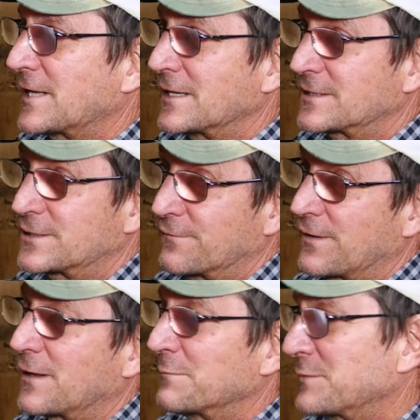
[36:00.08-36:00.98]
that's
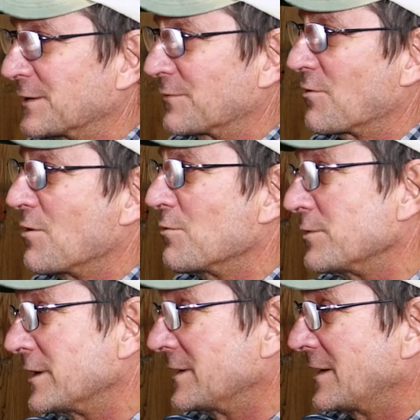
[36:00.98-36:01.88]
developed and
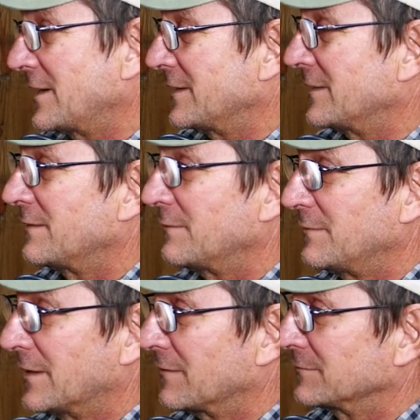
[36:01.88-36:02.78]
grown and, and
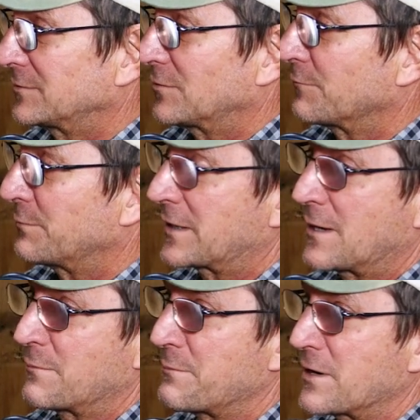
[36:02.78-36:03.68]
you know, sort of
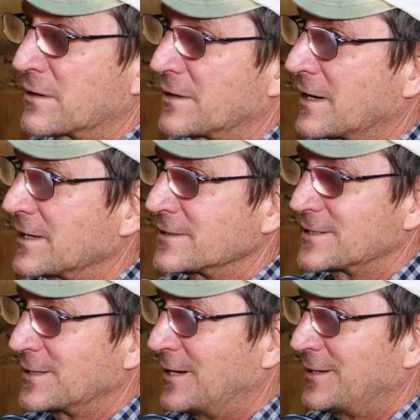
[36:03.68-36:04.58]
become
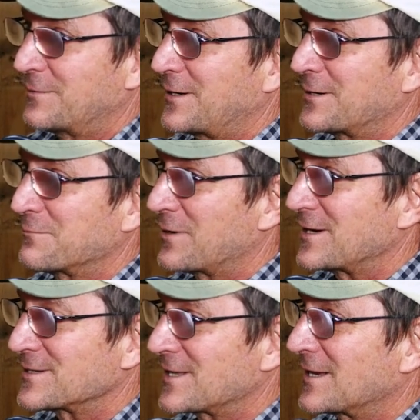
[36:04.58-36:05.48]
Americanized in, in, mm-hmm. in
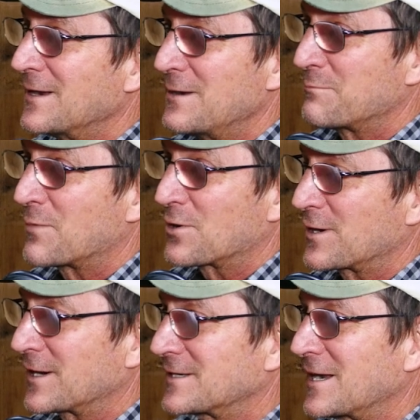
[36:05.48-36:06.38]
ways yeah. that
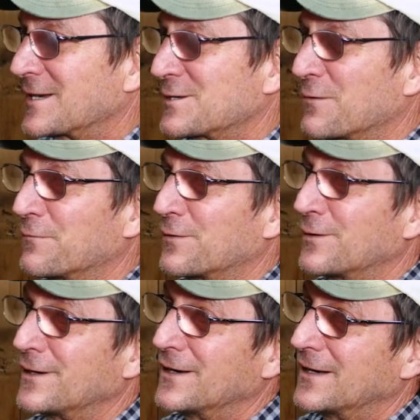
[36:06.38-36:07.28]
marketing takes over.
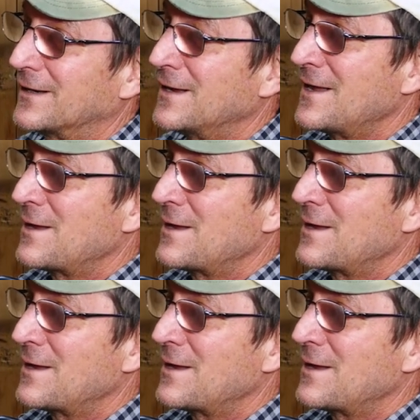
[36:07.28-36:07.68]
And, yeah. and,